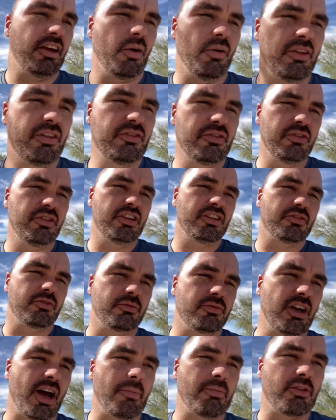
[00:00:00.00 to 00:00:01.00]
through these from
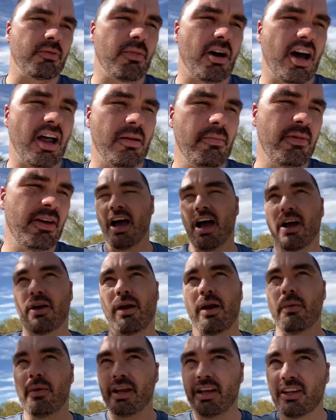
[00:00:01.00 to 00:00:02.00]
top to the bottom. A great
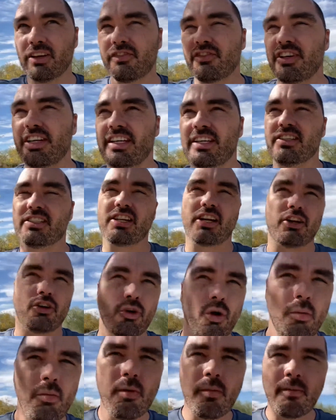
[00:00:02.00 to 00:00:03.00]
way to look for deals in a
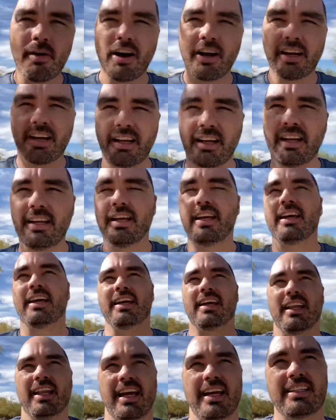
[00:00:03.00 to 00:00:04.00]
normal market,
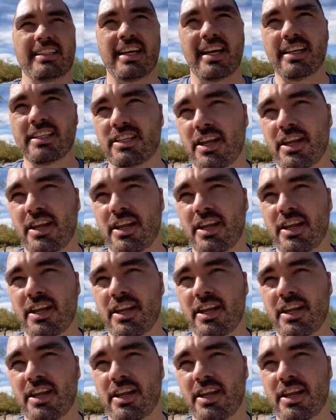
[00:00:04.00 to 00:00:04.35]
like I say, is on the